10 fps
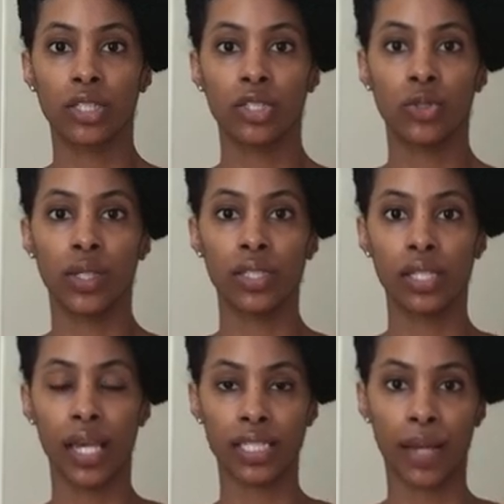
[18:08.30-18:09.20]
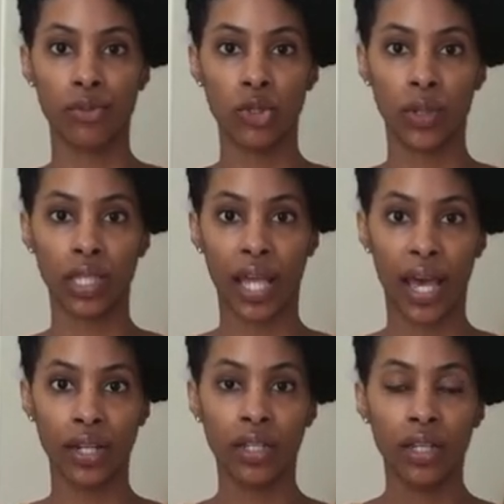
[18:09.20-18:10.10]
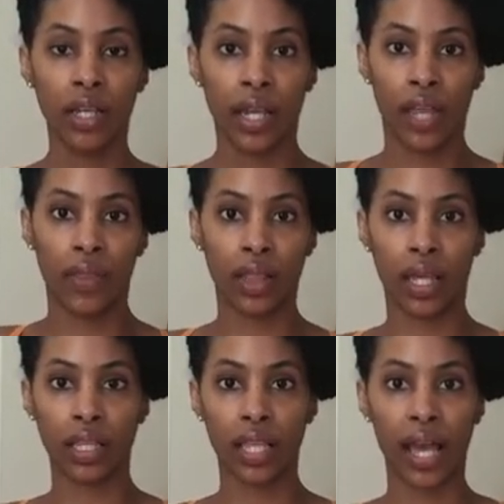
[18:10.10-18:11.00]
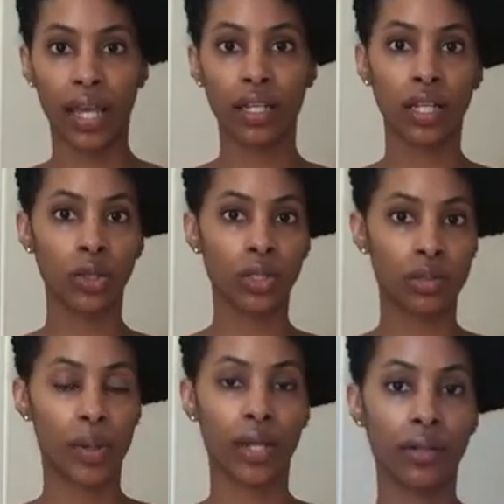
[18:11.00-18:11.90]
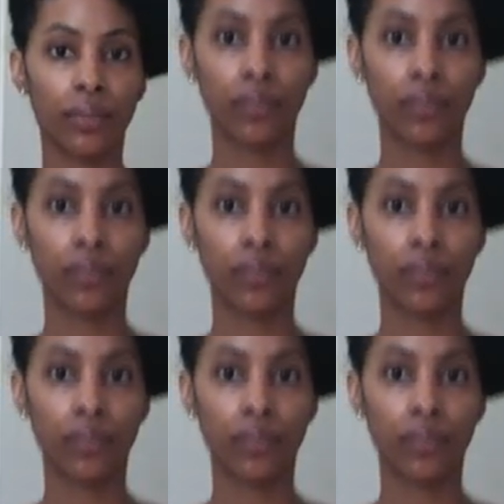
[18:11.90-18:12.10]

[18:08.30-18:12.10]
As you can see as I'm doing that, and then like that, it looks better,